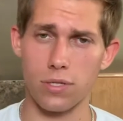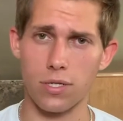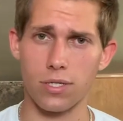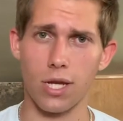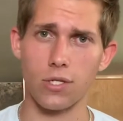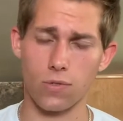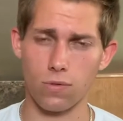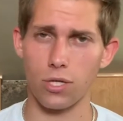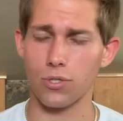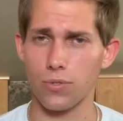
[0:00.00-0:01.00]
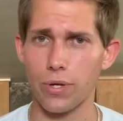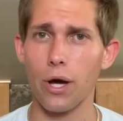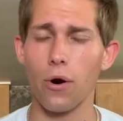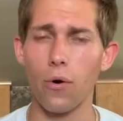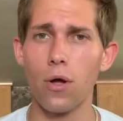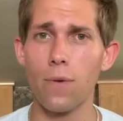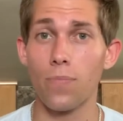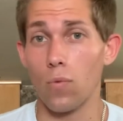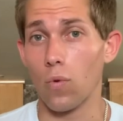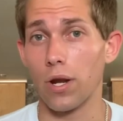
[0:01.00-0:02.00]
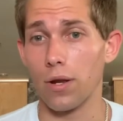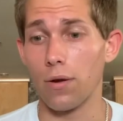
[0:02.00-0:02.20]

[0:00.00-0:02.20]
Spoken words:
these gauges will let you know when